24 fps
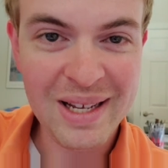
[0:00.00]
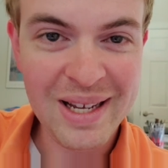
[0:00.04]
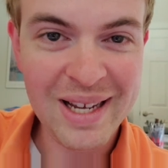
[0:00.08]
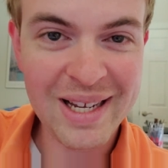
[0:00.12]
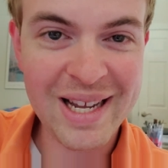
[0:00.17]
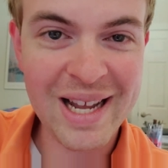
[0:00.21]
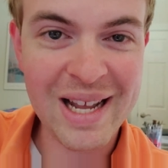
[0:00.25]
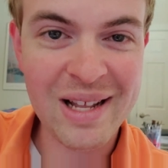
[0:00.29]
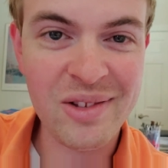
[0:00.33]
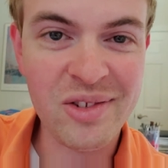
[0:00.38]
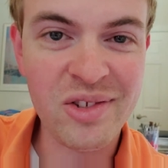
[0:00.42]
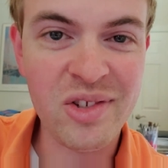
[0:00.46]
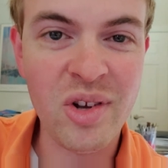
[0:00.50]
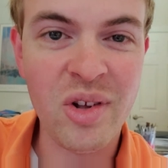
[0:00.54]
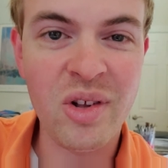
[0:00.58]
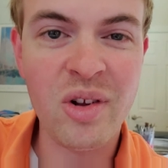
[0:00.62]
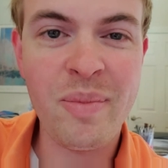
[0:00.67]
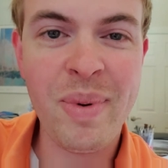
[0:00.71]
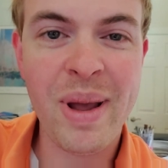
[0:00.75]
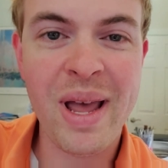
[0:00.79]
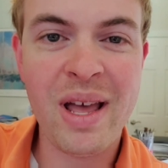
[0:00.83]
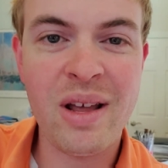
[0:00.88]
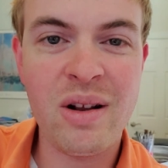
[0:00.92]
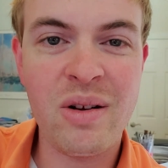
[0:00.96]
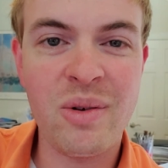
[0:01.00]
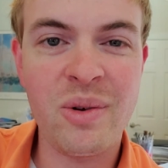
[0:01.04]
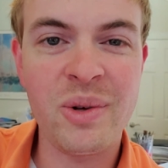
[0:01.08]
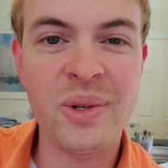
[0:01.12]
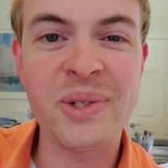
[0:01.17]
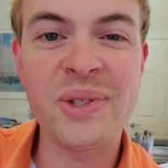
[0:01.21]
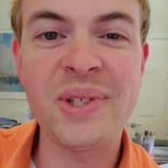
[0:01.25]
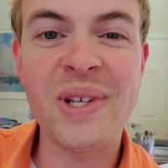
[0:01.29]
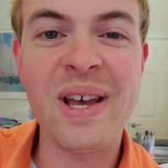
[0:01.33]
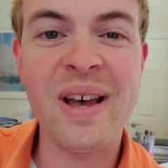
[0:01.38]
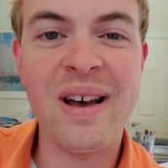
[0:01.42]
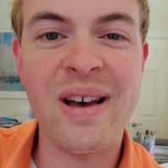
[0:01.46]
again, solar
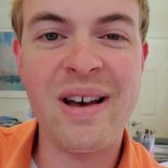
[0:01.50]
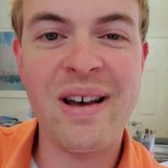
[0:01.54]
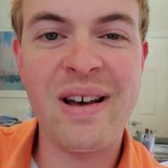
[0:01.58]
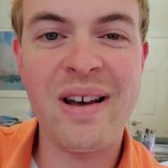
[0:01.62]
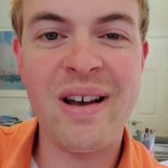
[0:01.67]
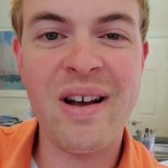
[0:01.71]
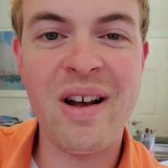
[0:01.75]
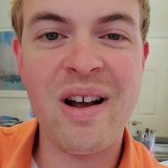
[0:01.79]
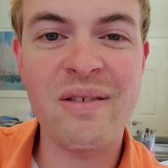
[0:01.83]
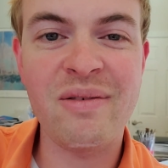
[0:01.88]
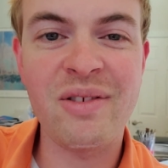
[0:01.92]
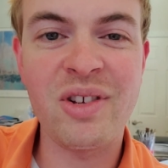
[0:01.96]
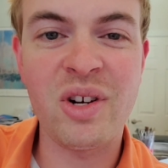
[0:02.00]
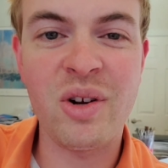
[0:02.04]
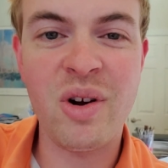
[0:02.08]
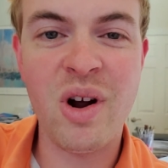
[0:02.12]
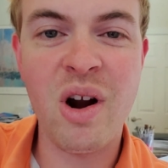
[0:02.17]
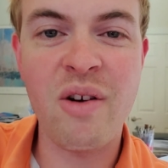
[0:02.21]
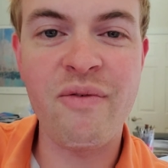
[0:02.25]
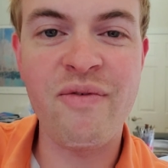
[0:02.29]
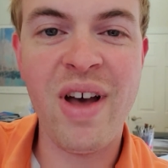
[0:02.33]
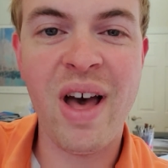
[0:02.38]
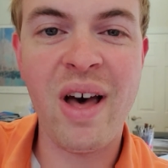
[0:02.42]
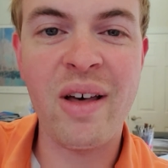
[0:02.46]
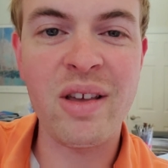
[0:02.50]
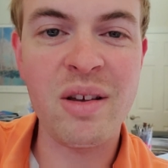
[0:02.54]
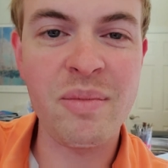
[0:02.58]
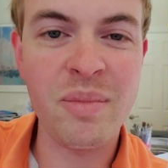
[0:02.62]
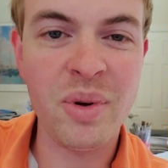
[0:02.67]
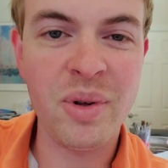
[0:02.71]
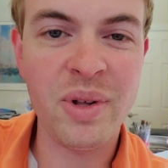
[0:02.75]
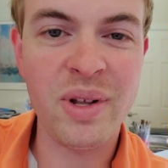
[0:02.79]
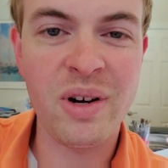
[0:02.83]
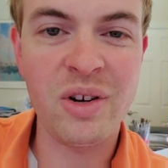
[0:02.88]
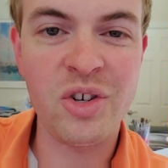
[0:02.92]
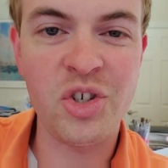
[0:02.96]
panels, are
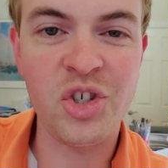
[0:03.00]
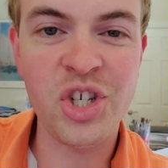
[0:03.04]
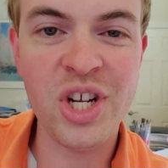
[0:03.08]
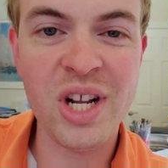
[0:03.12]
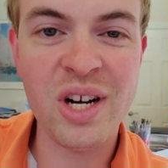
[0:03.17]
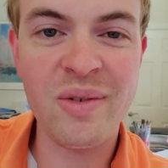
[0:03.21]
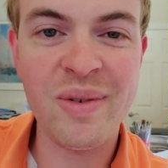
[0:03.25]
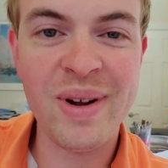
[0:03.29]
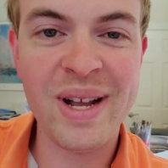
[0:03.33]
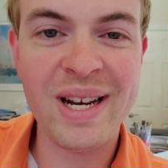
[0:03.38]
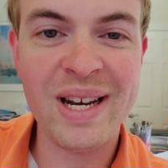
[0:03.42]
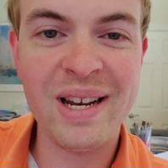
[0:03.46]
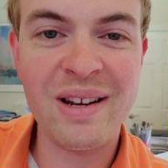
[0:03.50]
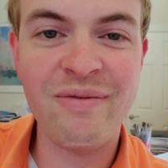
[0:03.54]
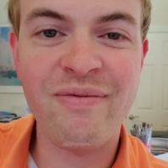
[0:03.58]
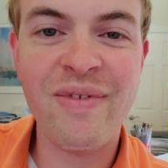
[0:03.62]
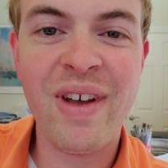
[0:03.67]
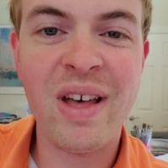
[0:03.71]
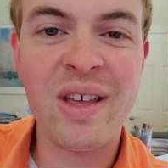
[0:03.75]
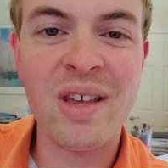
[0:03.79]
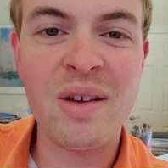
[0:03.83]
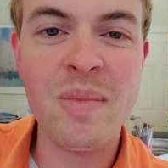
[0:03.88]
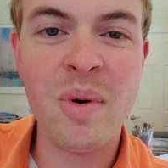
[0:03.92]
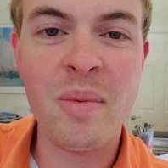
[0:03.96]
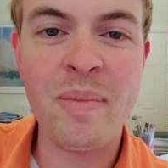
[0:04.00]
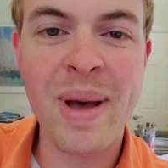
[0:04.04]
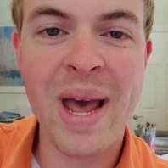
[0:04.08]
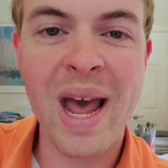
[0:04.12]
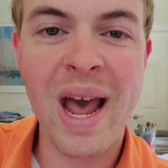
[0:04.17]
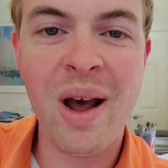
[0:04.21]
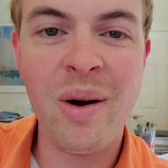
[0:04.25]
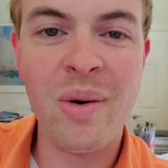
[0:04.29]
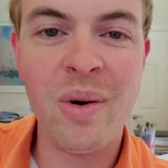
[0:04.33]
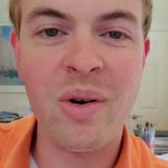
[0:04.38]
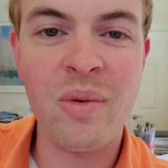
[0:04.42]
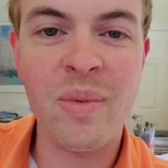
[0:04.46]
valuable and are generating valuable
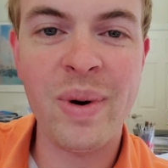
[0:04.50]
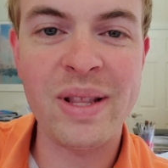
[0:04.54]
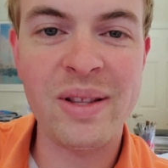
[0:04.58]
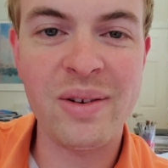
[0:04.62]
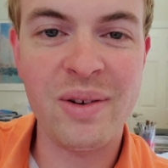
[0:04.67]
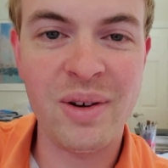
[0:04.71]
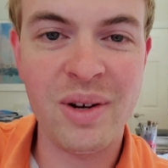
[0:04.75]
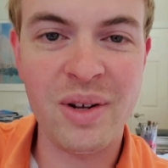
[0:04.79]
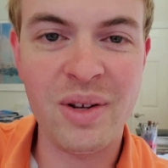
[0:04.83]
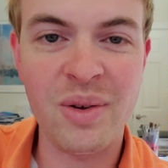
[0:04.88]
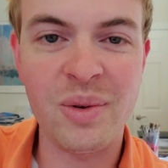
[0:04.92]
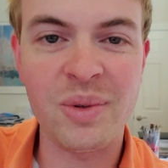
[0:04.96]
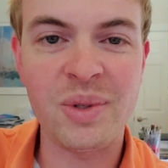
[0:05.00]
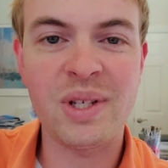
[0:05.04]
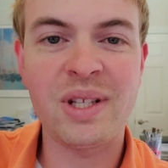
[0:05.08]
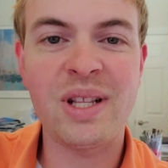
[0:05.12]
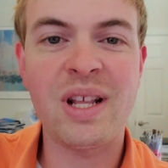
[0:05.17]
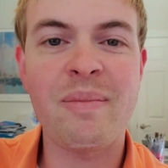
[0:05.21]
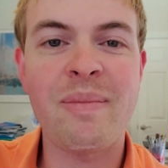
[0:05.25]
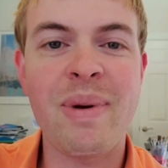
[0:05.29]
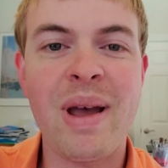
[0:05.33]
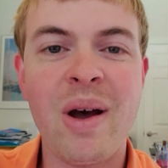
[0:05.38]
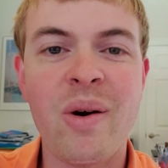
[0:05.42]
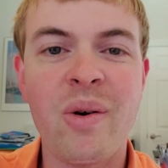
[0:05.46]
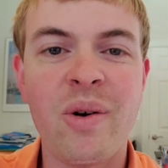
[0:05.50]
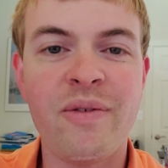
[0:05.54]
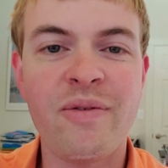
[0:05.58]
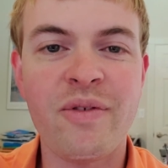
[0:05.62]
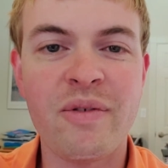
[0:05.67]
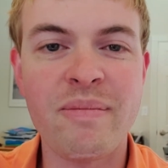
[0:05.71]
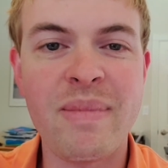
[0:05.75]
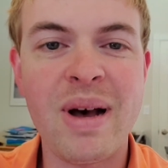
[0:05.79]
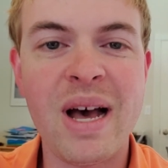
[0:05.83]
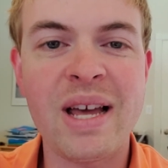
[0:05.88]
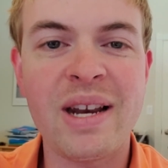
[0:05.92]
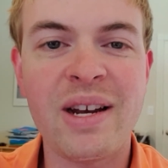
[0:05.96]
power, whether you're using that power for
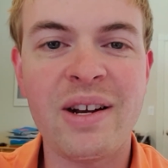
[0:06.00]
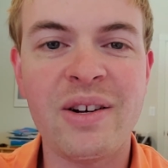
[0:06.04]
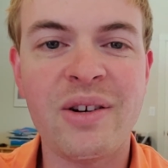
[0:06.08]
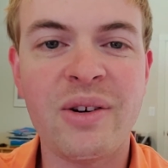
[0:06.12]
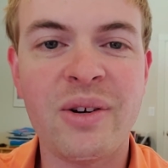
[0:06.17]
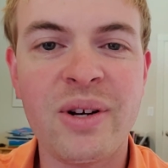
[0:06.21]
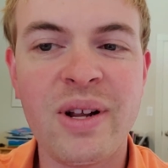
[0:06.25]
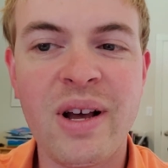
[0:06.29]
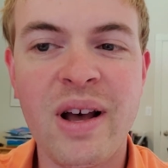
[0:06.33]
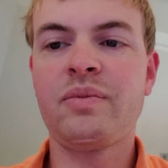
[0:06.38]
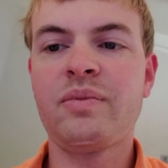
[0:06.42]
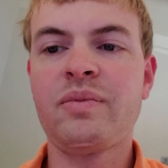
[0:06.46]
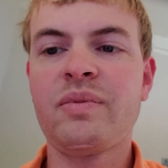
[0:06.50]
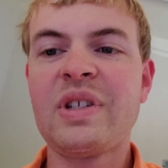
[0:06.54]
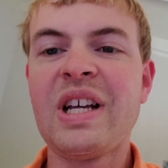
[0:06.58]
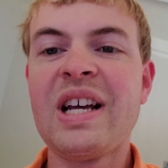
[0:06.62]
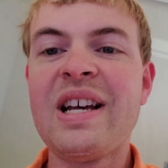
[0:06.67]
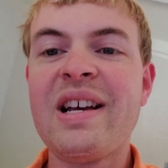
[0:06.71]
mining or not.